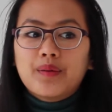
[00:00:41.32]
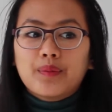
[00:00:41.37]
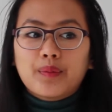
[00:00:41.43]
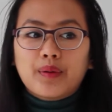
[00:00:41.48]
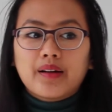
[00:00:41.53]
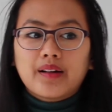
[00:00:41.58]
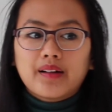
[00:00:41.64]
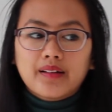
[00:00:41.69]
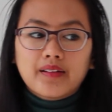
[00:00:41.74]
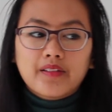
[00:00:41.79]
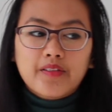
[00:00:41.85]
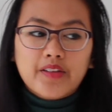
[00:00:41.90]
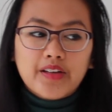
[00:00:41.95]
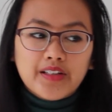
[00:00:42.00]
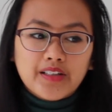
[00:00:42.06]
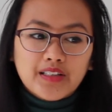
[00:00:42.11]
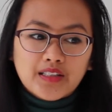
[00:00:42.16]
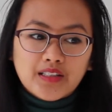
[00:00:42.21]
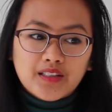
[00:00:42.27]
well,
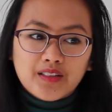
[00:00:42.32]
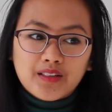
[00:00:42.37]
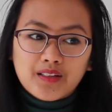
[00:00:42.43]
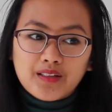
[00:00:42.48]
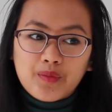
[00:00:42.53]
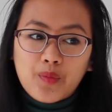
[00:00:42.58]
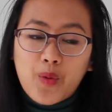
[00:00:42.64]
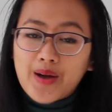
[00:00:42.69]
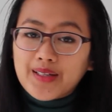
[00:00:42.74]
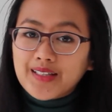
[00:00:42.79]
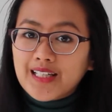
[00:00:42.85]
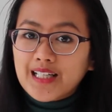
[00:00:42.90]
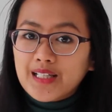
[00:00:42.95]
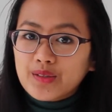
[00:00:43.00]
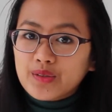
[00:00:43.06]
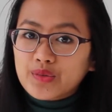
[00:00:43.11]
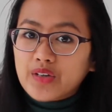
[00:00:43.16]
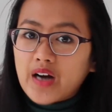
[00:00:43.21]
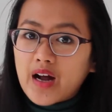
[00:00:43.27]
there's a 1
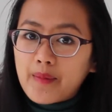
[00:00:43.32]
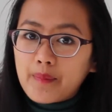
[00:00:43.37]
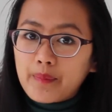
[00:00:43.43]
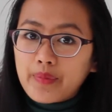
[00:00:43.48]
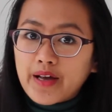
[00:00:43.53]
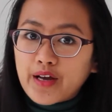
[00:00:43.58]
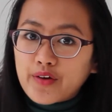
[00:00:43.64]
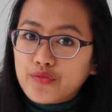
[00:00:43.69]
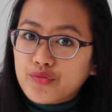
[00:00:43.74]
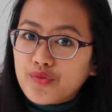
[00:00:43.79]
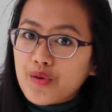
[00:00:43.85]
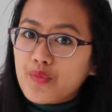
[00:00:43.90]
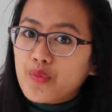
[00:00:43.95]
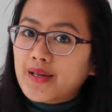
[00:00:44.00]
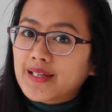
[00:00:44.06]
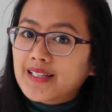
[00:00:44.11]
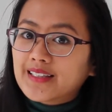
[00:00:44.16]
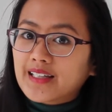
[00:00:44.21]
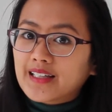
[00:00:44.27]
kilogram pack for
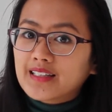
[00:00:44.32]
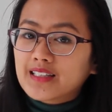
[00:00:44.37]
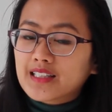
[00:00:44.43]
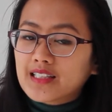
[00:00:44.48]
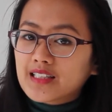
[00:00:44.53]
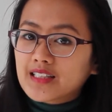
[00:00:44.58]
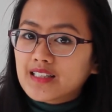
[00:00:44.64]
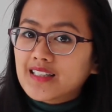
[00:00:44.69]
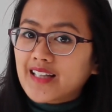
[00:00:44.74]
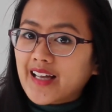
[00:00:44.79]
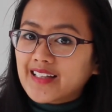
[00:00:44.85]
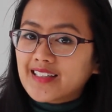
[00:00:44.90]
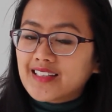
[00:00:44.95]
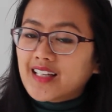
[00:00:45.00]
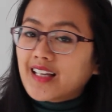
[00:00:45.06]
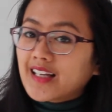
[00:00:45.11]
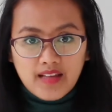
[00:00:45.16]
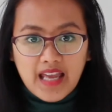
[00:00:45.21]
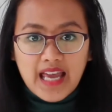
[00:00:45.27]

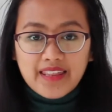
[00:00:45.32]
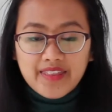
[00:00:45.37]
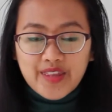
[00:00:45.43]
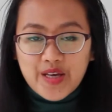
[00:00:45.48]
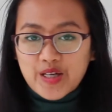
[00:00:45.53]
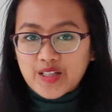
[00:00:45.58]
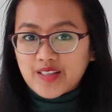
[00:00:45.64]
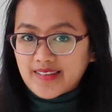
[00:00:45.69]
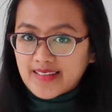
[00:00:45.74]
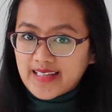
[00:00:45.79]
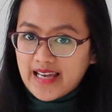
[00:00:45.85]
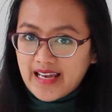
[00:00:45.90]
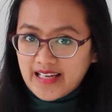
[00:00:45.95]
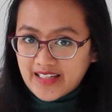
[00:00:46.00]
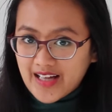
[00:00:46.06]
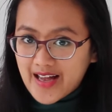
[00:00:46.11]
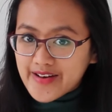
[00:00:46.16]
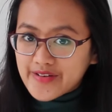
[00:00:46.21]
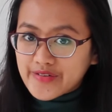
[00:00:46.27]
$1.19 and there's the
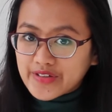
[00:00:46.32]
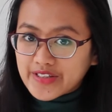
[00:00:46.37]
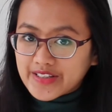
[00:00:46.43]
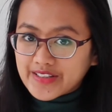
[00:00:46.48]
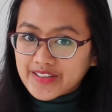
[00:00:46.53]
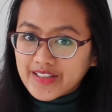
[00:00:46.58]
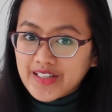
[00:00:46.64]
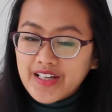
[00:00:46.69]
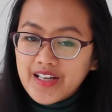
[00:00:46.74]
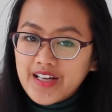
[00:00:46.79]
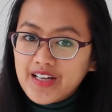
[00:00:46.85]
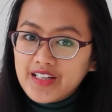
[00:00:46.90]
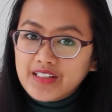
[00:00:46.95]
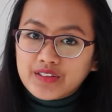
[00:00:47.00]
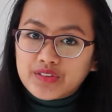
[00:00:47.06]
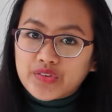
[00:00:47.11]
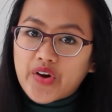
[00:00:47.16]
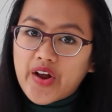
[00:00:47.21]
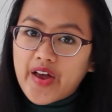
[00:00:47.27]
800
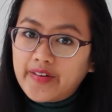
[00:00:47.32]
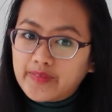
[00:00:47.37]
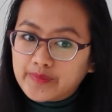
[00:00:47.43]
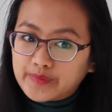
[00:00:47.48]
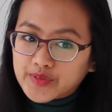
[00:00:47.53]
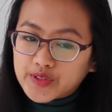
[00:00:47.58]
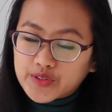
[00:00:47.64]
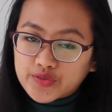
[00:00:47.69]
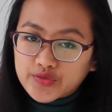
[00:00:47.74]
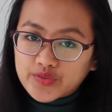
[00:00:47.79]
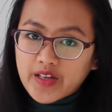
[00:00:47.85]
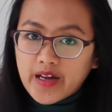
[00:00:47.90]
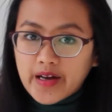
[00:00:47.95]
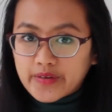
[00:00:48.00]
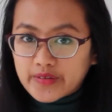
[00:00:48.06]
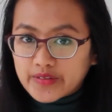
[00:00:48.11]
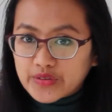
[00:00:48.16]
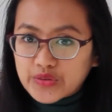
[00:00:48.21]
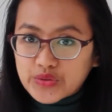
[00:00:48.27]
grams of
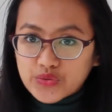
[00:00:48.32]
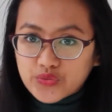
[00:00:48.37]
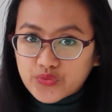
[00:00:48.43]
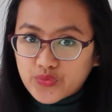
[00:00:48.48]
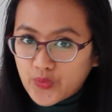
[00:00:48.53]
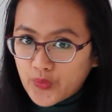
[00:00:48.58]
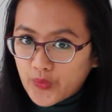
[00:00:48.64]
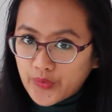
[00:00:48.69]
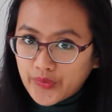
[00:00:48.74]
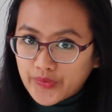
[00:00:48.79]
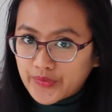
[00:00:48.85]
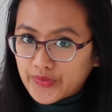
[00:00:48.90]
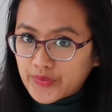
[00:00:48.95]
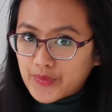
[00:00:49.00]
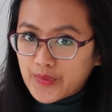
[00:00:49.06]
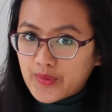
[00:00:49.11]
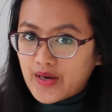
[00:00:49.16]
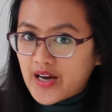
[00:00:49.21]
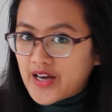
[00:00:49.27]
carrots
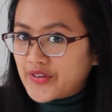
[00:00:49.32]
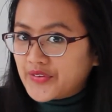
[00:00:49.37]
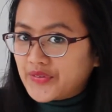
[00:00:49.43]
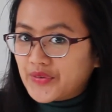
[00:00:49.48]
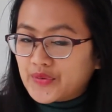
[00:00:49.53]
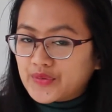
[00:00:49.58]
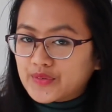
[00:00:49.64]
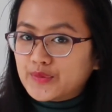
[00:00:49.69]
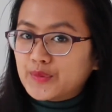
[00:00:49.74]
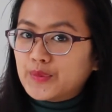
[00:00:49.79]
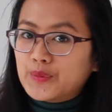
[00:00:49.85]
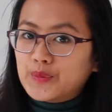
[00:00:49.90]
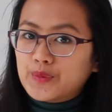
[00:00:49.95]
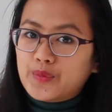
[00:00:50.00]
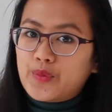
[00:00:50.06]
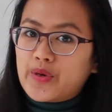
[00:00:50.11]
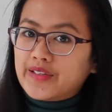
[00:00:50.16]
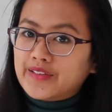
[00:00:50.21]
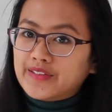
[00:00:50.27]
for, I don't know,
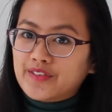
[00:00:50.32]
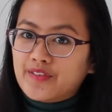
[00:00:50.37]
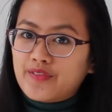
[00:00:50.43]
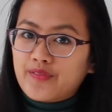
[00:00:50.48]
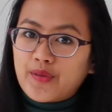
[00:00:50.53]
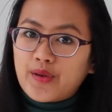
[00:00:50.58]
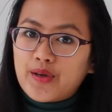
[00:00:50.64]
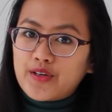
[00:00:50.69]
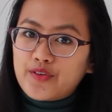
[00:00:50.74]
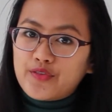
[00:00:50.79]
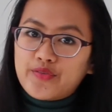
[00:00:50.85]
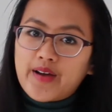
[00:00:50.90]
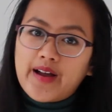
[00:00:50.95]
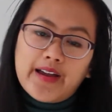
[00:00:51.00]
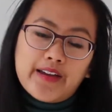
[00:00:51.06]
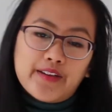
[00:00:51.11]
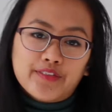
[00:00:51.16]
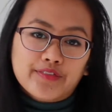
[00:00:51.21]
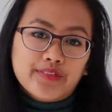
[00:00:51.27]

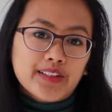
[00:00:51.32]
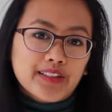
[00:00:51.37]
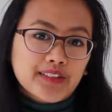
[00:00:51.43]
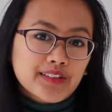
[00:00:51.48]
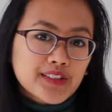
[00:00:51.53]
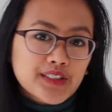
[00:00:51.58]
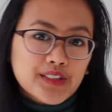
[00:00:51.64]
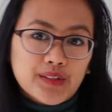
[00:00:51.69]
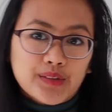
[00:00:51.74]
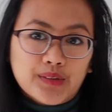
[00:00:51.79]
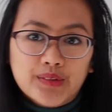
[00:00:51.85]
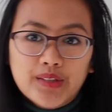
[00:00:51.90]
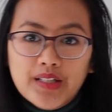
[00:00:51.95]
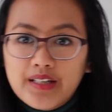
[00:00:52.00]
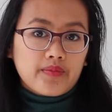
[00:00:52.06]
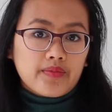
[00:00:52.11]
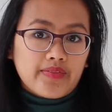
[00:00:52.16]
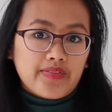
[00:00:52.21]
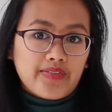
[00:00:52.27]
$1.35, and so
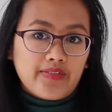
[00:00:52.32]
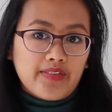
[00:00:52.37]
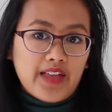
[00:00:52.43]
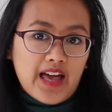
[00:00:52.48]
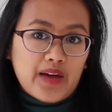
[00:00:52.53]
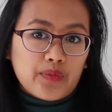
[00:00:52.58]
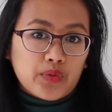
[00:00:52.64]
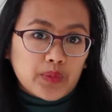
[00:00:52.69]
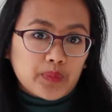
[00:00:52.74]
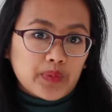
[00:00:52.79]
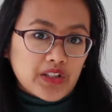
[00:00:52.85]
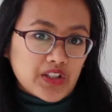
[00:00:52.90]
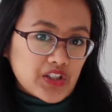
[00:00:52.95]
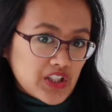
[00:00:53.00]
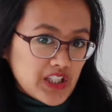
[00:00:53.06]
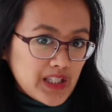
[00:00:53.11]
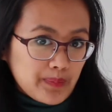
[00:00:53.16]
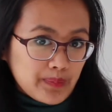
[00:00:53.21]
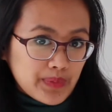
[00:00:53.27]
that would be
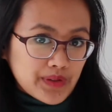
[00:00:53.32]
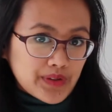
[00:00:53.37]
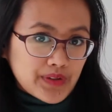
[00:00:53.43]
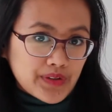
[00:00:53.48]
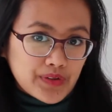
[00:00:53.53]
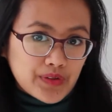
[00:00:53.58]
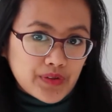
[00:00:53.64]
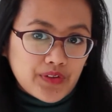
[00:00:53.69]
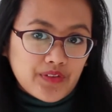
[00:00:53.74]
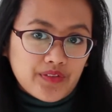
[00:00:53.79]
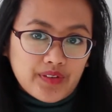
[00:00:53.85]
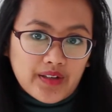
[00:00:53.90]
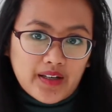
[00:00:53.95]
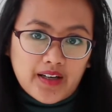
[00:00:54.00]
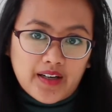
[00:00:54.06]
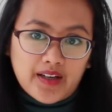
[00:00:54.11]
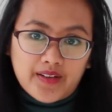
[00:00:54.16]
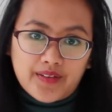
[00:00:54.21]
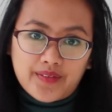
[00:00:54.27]
cheaper
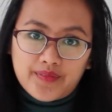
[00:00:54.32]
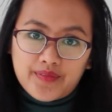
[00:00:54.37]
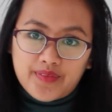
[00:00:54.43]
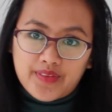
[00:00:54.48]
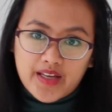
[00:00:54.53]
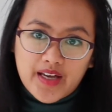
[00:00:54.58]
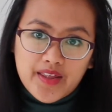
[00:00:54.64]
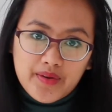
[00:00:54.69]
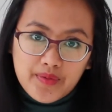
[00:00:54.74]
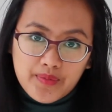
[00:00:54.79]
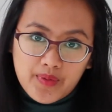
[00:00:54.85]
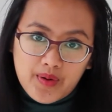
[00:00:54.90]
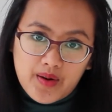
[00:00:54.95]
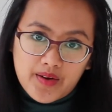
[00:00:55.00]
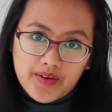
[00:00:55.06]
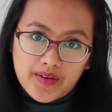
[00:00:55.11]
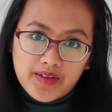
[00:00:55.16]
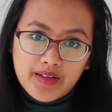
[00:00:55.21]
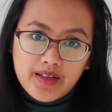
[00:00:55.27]
than the other
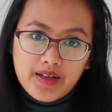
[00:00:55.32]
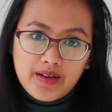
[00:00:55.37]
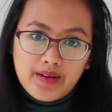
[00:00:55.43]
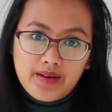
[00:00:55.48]
one.